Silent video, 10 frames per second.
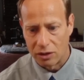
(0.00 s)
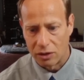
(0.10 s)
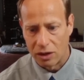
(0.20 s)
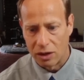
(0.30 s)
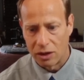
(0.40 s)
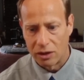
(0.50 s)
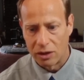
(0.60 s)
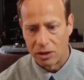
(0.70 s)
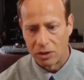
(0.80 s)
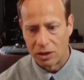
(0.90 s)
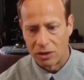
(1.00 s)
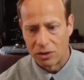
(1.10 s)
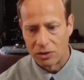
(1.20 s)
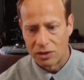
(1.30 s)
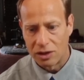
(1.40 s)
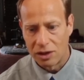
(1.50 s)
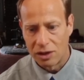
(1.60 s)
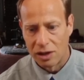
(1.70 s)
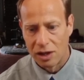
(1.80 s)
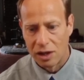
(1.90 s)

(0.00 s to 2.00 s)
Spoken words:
Ah, there we go. See?